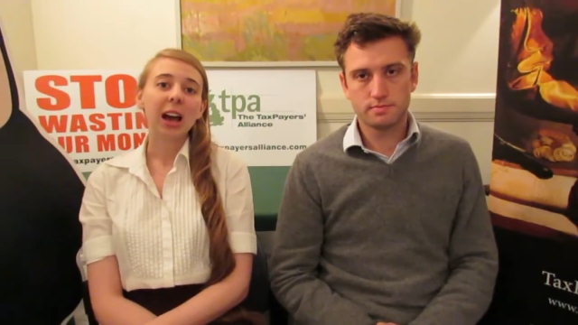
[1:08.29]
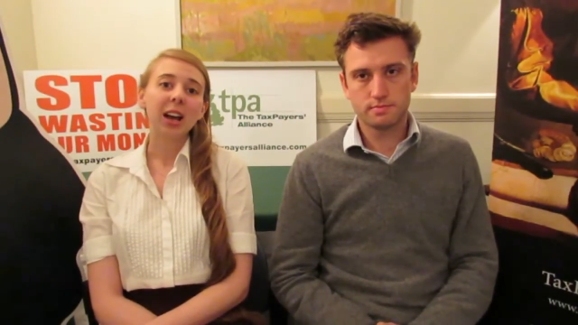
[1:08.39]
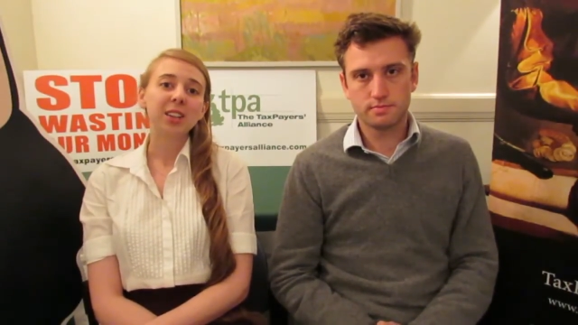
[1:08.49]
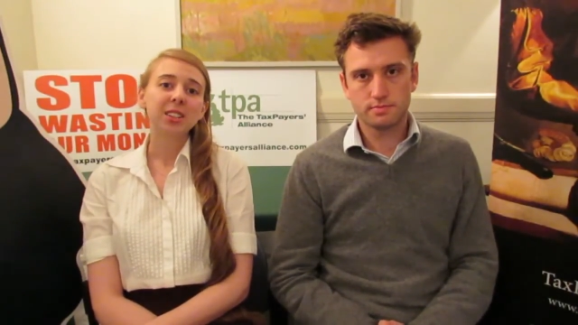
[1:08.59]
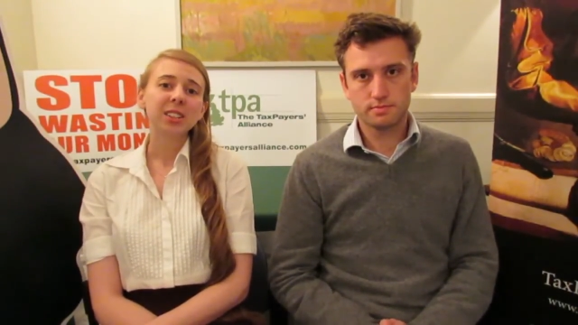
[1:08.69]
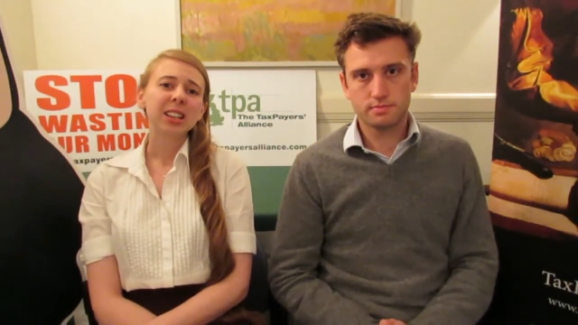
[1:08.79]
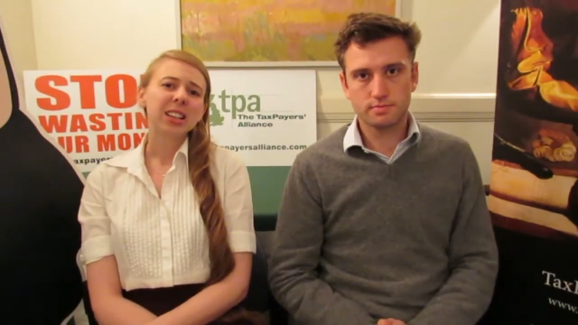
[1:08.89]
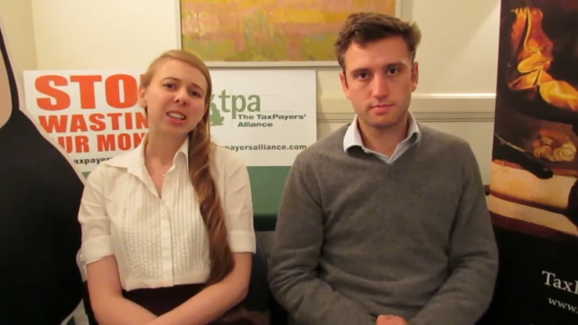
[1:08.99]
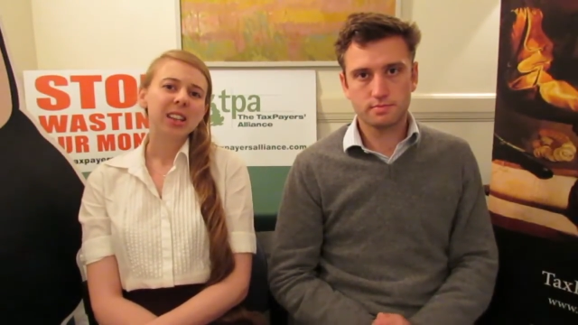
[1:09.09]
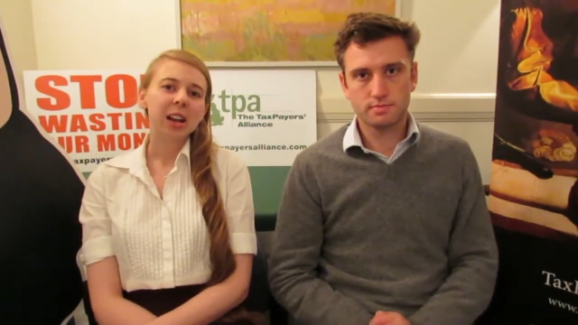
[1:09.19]

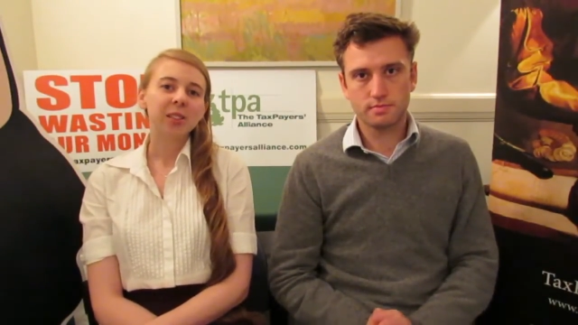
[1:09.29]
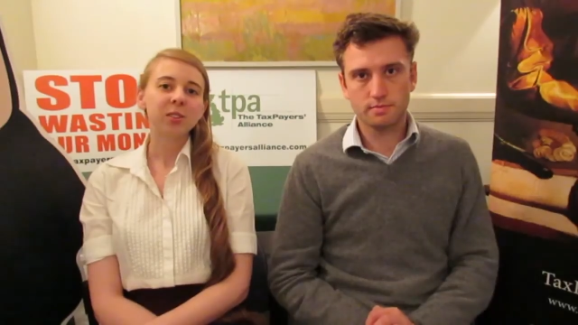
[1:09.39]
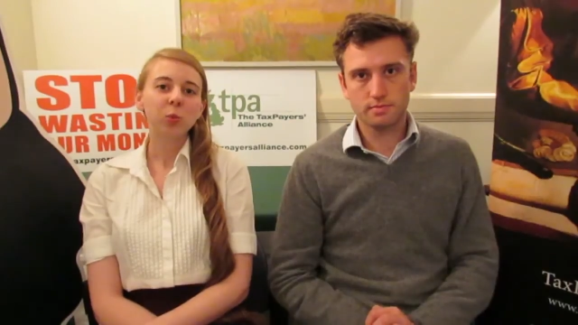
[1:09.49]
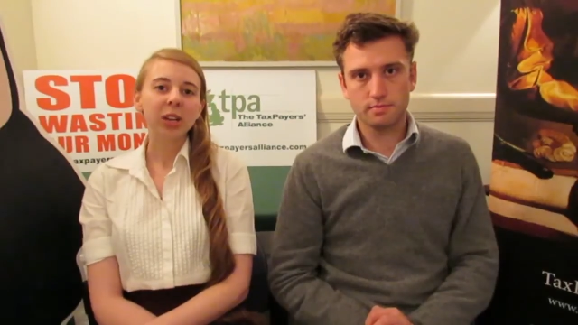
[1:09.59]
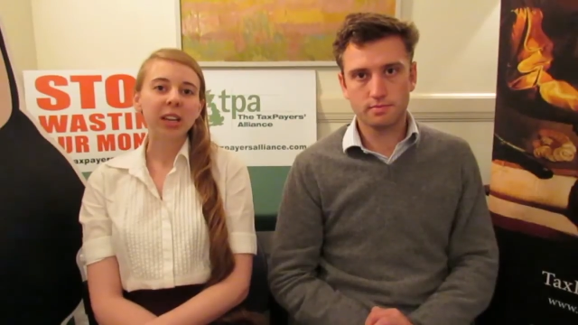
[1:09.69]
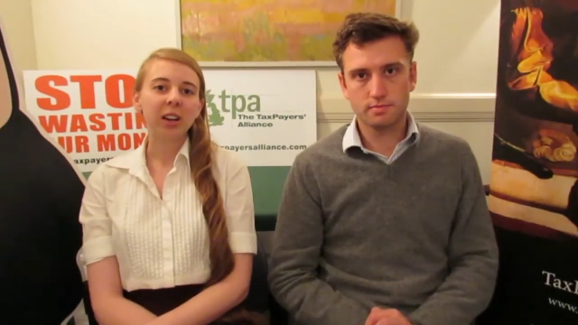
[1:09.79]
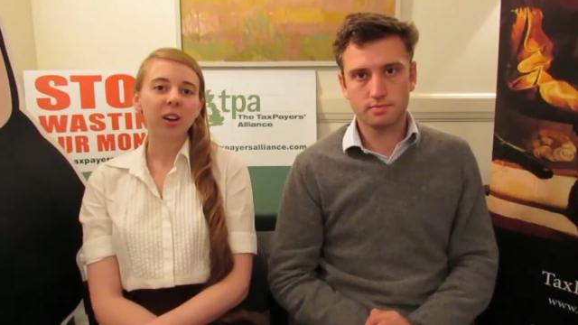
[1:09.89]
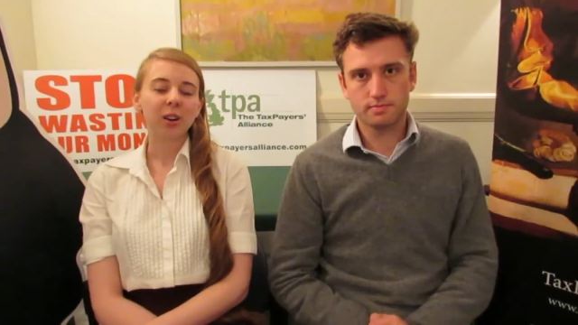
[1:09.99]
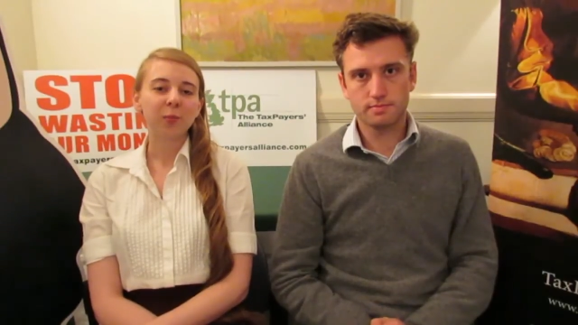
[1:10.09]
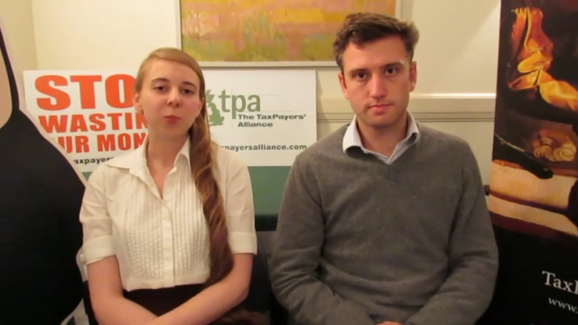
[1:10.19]
Speaker 1: And we
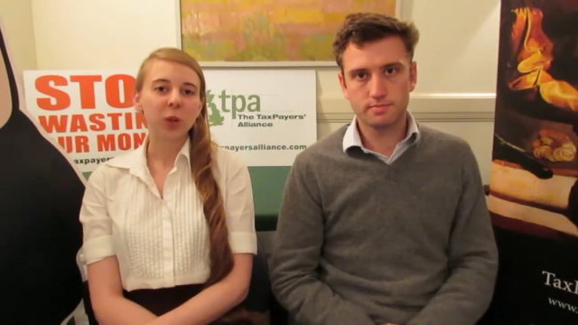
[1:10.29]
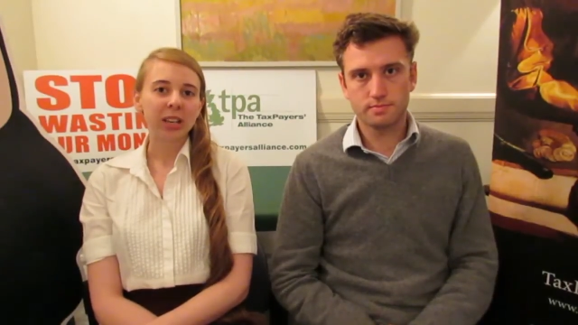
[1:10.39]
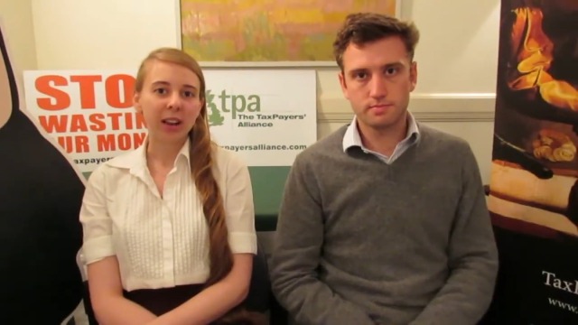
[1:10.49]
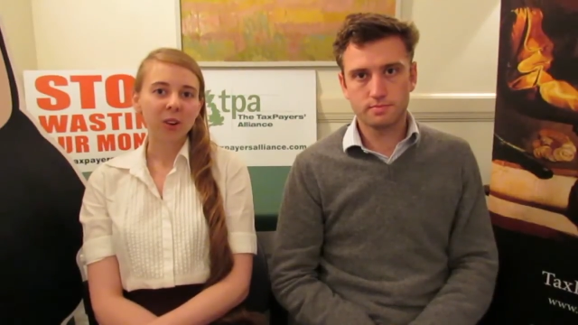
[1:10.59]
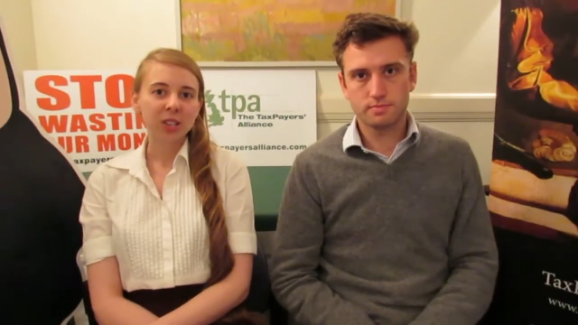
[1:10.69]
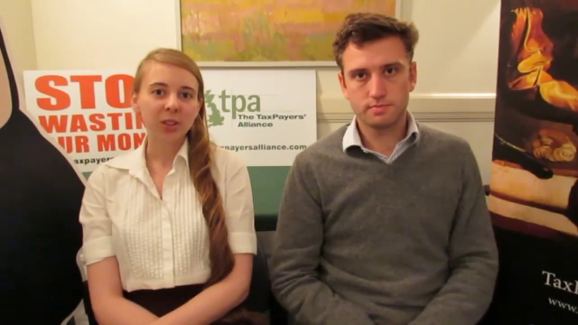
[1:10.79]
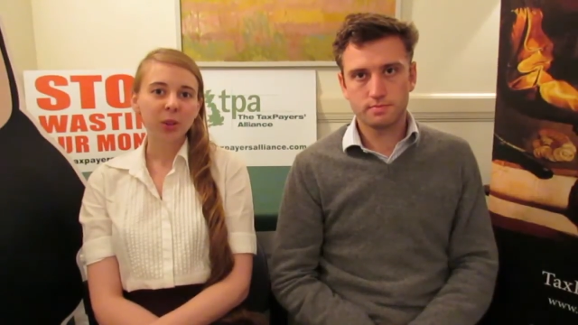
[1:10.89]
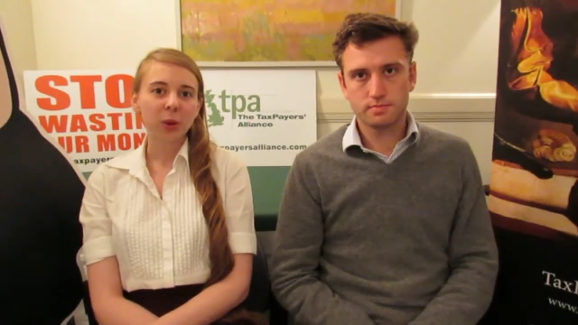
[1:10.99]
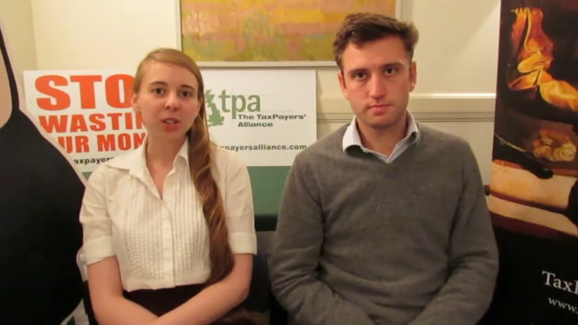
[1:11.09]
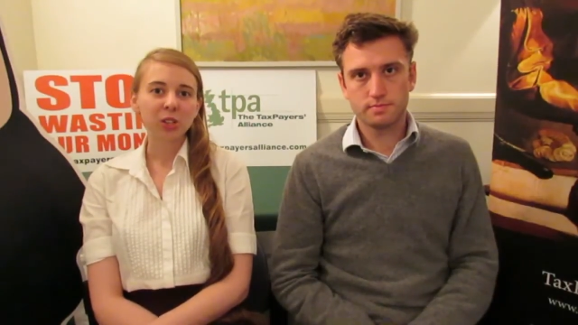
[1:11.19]
are we narrow
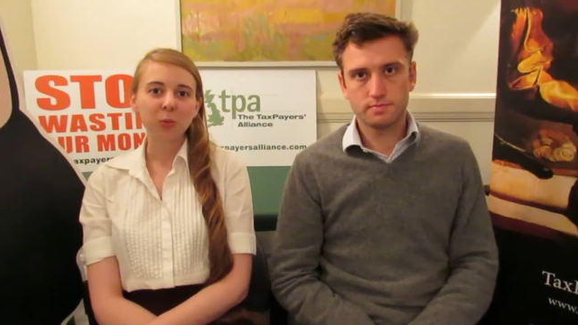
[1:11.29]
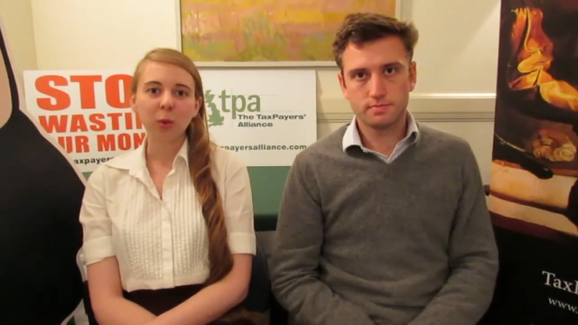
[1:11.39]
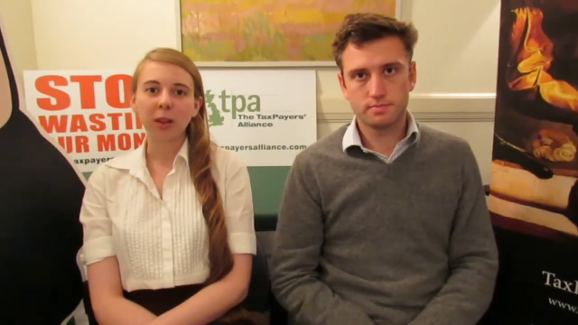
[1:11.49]
down the question,